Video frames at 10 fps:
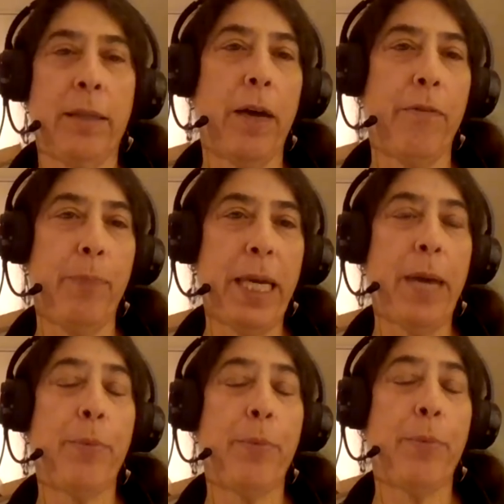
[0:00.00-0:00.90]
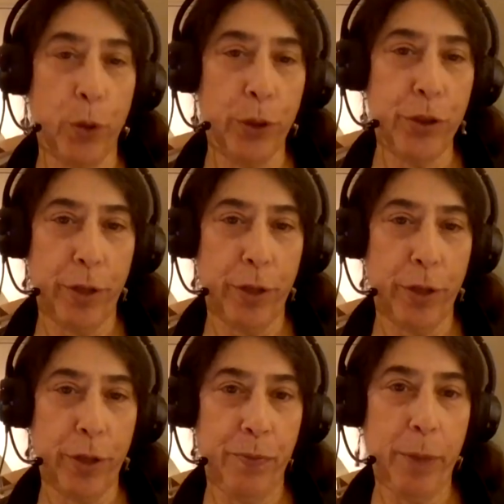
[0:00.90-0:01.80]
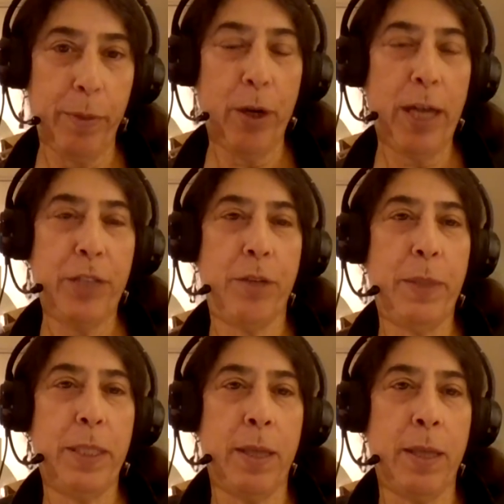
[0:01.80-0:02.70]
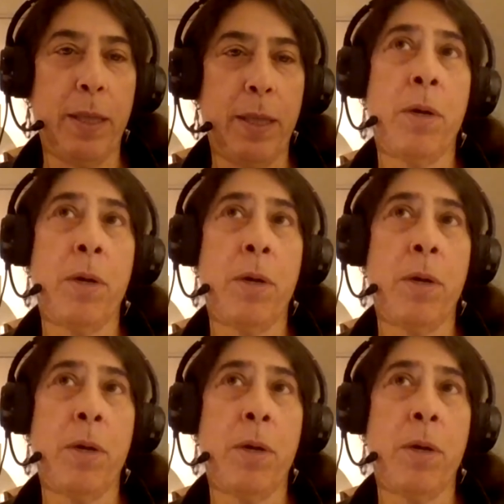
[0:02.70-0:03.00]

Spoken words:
of being able to torture them. I mean, there has to be some